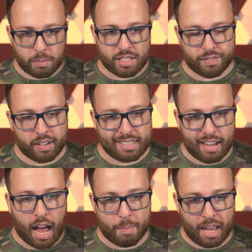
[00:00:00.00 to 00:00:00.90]
is very
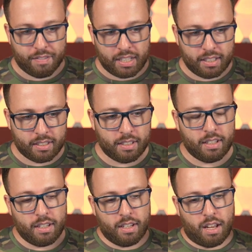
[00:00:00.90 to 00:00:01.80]
top heavy.
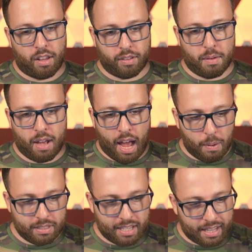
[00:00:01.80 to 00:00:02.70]

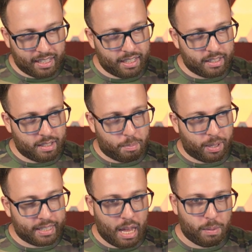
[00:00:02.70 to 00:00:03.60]
I think the
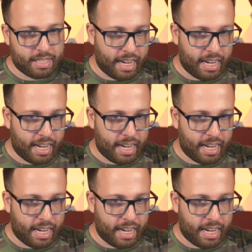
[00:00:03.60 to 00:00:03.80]
breakdown was